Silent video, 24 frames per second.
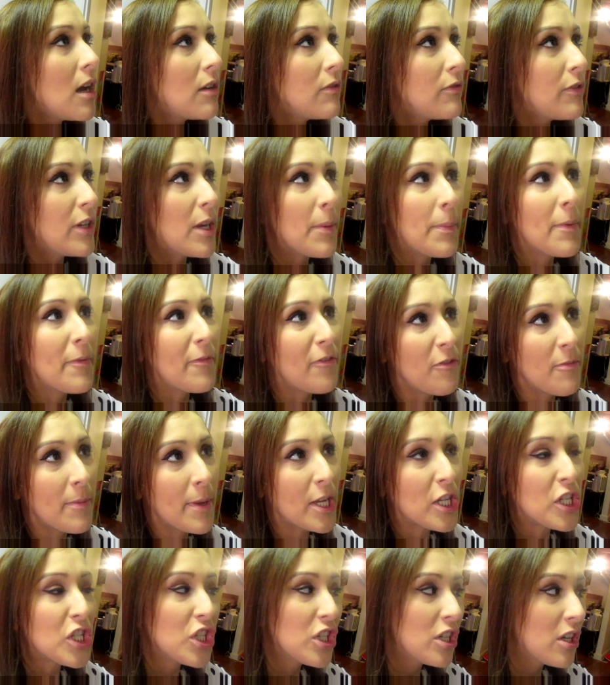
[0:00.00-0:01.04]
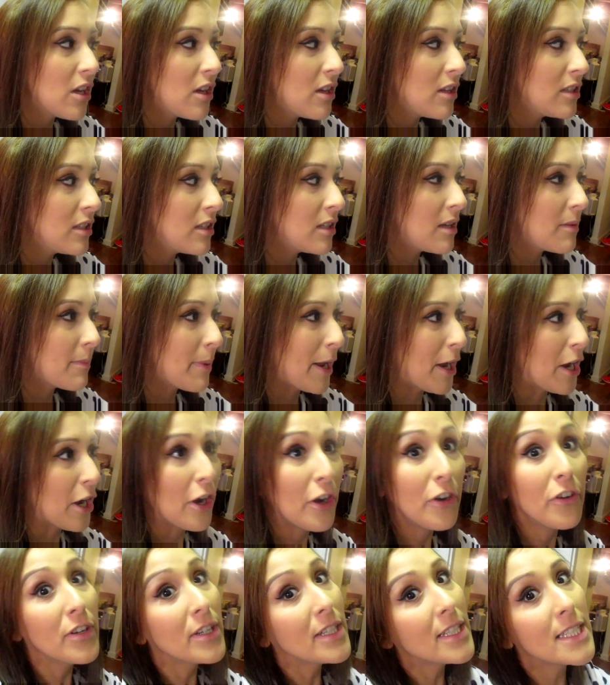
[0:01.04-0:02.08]
read up information on
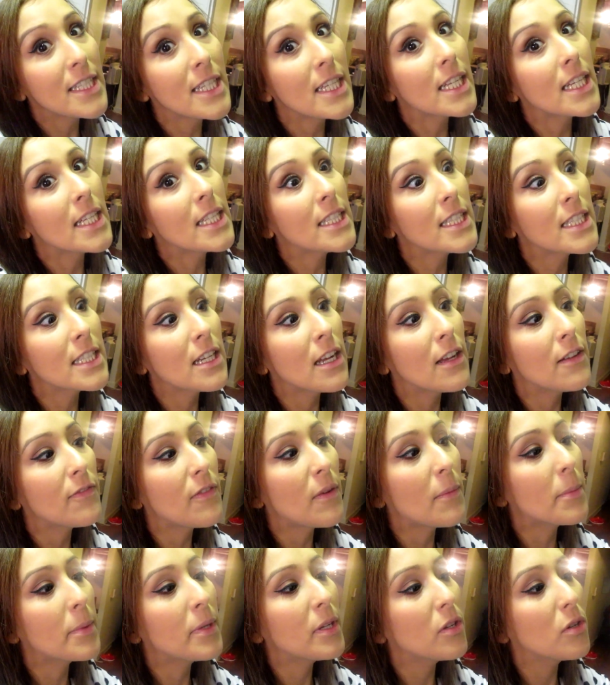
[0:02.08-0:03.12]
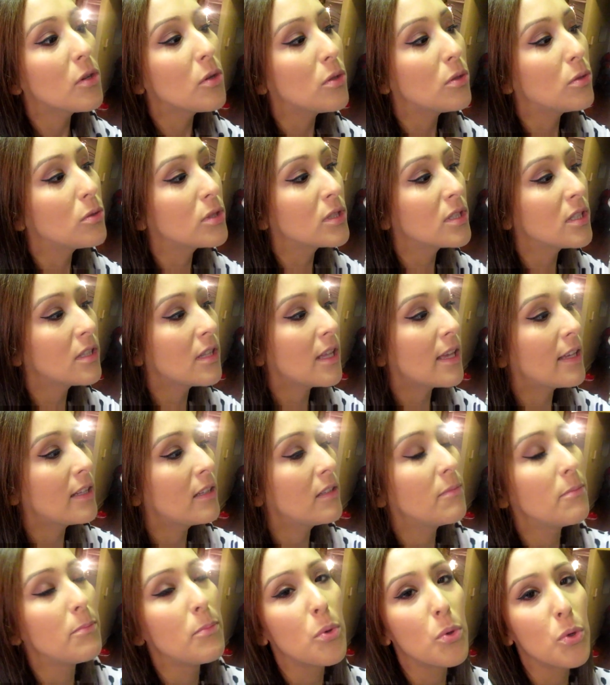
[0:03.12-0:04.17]
parenting and stuff. I'm gonna go to
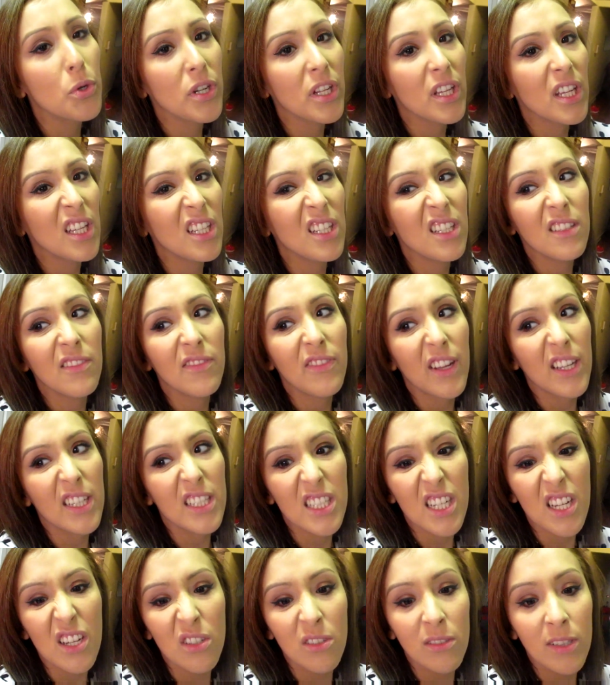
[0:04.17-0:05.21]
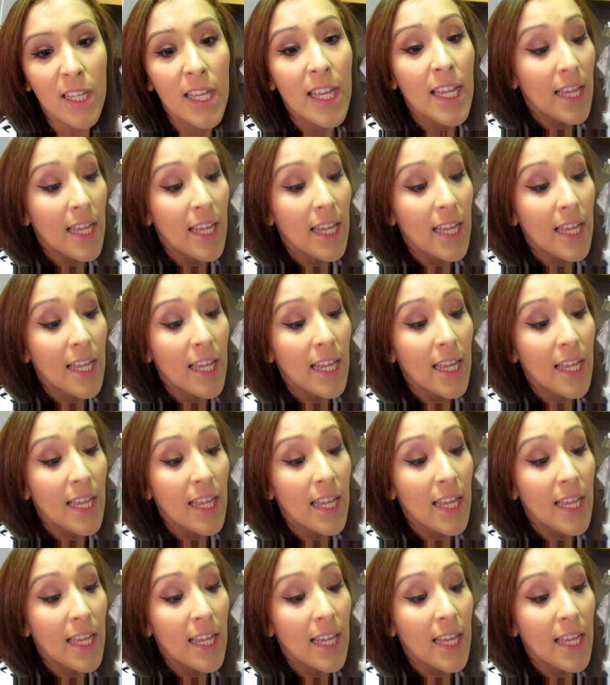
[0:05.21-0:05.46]
that board again and find out.